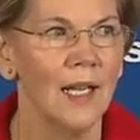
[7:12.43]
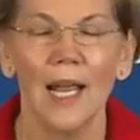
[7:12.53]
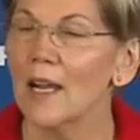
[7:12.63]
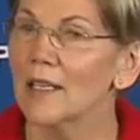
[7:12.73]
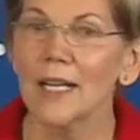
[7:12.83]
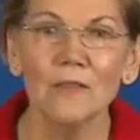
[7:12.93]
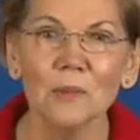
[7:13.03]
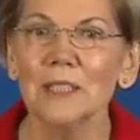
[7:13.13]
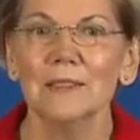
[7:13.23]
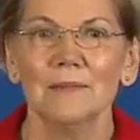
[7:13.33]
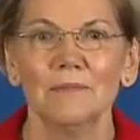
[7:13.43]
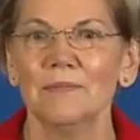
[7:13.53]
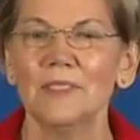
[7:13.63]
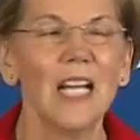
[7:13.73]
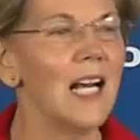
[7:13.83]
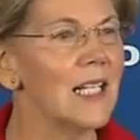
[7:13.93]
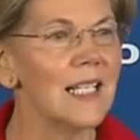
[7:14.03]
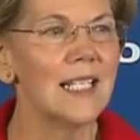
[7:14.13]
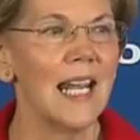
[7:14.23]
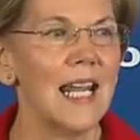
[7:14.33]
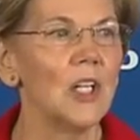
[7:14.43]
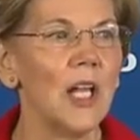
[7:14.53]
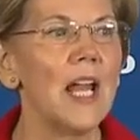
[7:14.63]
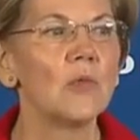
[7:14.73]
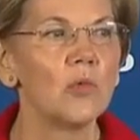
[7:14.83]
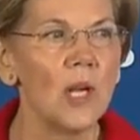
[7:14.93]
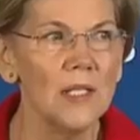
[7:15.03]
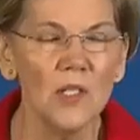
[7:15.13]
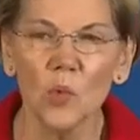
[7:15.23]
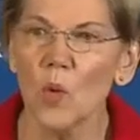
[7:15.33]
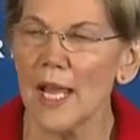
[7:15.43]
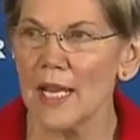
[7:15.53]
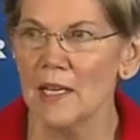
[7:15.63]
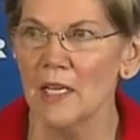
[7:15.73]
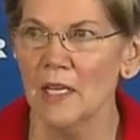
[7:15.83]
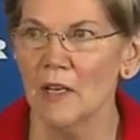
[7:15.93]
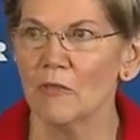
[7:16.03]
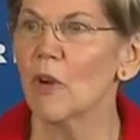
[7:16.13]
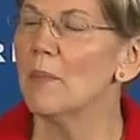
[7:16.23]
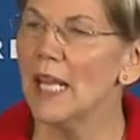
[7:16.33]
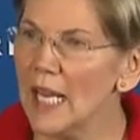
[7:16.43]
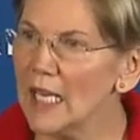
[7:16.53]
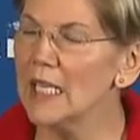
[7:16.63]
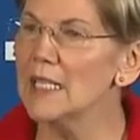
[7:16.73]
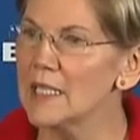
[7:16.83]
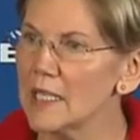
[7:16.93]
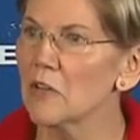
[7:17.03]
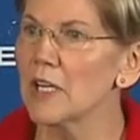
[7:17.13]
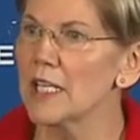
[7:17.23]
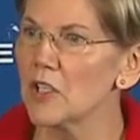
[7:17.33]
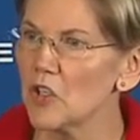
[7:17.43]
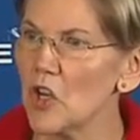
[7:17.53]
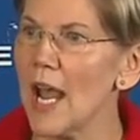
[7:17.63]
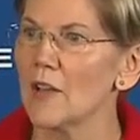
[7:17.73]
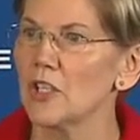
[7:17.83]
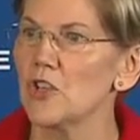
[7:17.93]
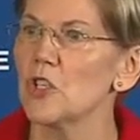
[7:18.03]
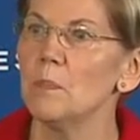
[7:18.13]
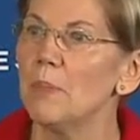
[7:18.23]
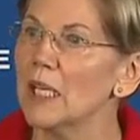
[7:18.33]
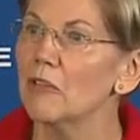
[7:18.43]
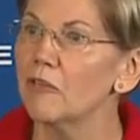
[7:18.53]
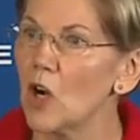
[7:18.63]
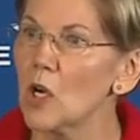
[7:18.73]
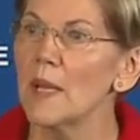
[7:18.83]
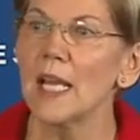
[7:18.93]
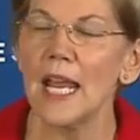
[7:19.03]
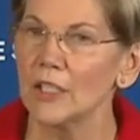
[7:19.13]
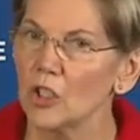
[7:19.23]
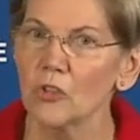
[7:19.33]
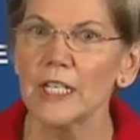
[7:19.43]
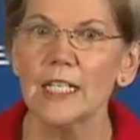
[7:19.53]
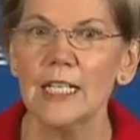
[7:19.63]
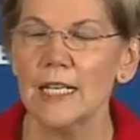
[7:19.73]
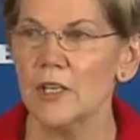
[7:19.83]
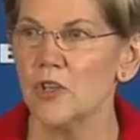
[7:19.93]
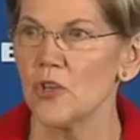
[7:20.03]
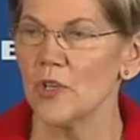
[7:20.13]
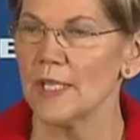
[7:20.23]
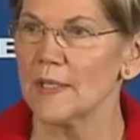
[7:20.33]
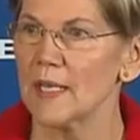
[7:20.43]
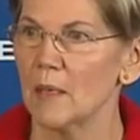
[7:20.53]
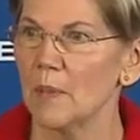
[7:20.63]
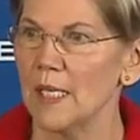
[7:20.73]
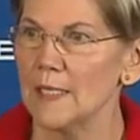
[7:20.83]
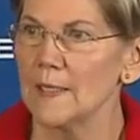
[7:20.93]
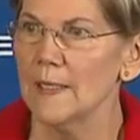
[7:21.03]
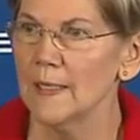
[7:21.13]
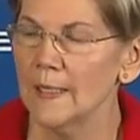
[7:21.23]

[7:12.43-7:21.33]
our government tucks tail and runs away from any serious challenge to big pharma and greedy insurance companies.